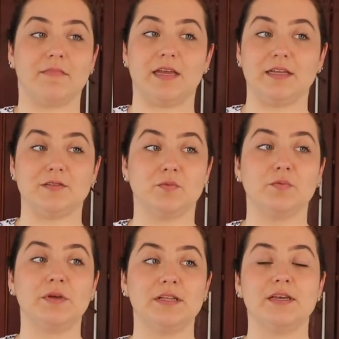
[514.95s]
It's
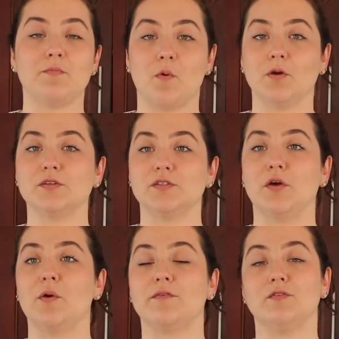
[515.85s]
really more
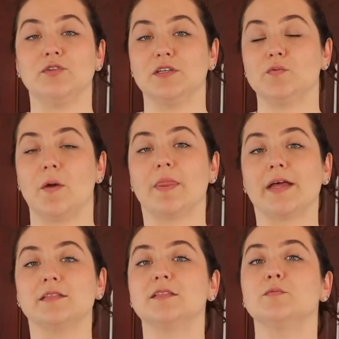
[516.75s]
so if you just want
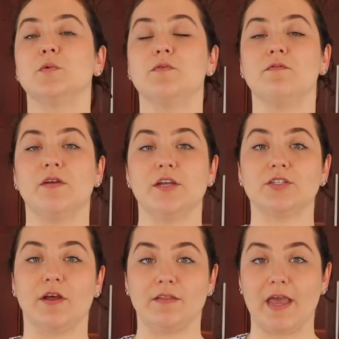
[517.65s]
that smooth
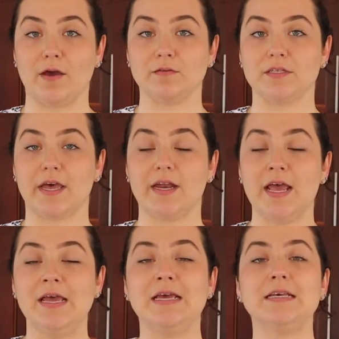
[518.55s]
finish on the outside.